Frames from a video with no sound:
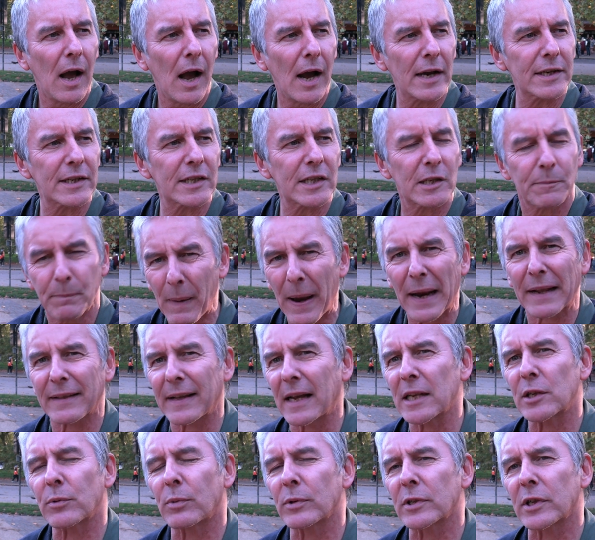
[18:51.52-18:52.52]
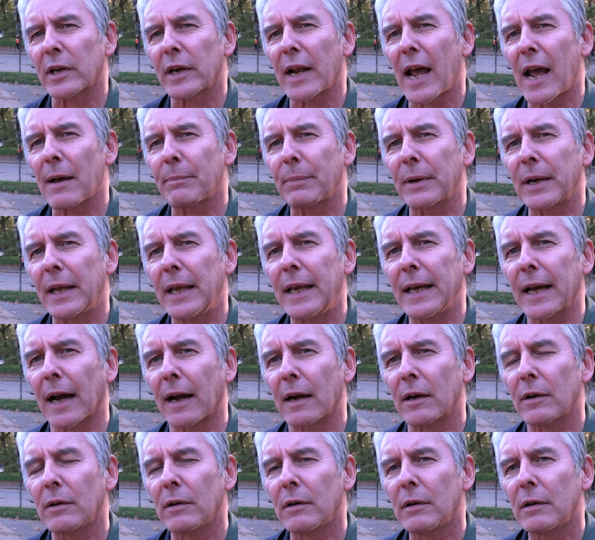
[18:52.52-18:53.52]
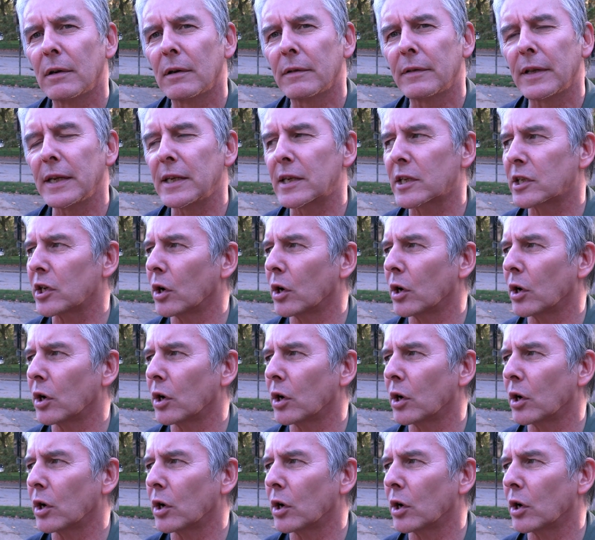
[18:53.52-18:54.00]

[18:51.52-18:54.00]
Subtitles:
I suspect that's what's going to happen here. These